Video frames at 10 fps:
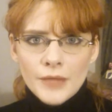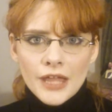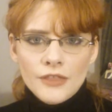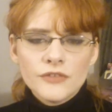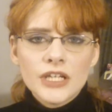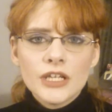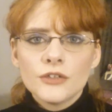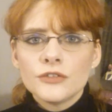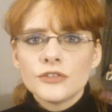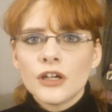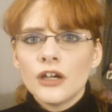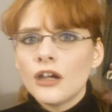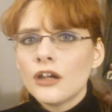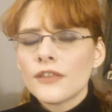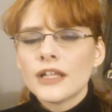My other videos
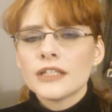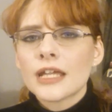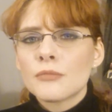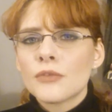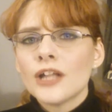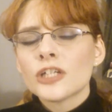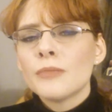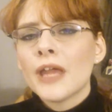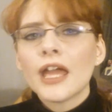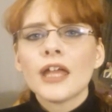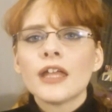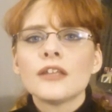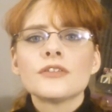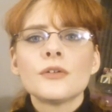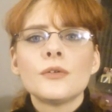are things like project
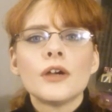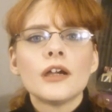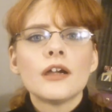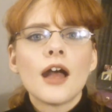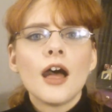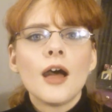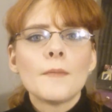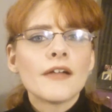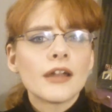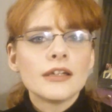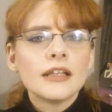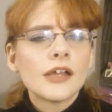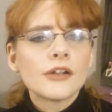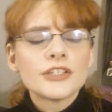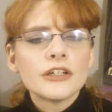pans, or I've got a
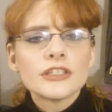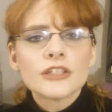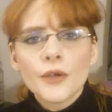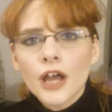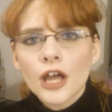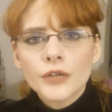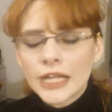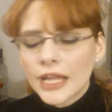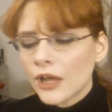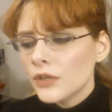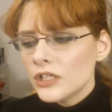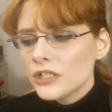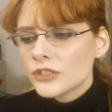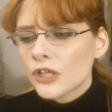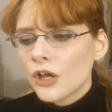declutter series going on right now.
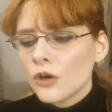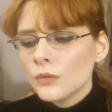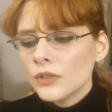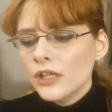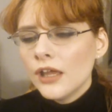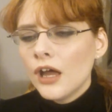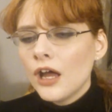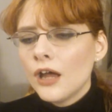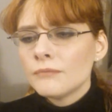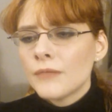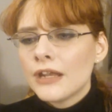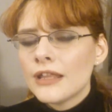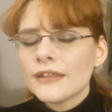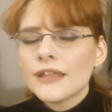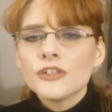So, and
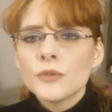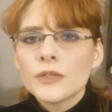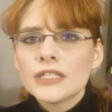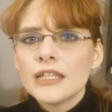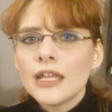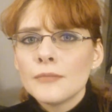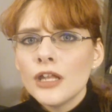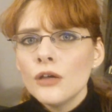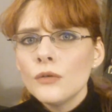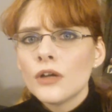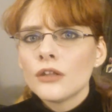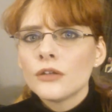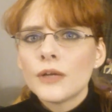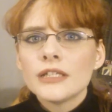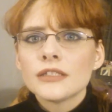anything else you want to see, let me know.
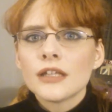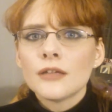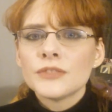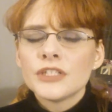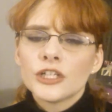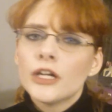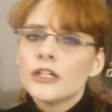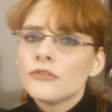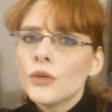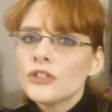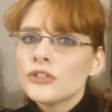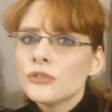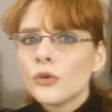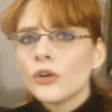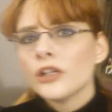Otherwise, stick around if you want
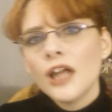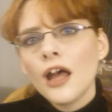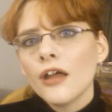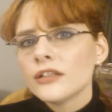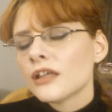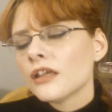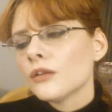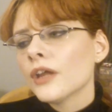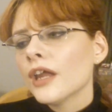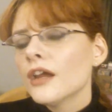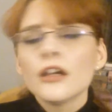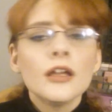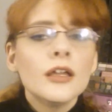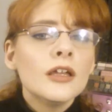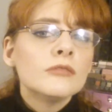to, or not. I don't
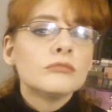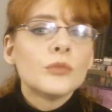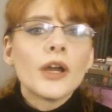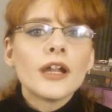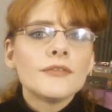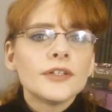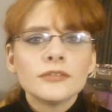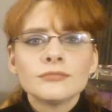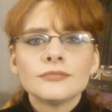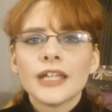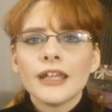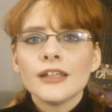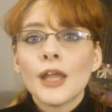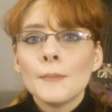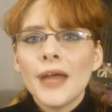care. Whatever.
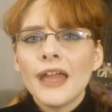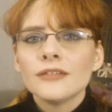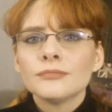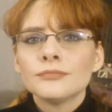Okay, bye.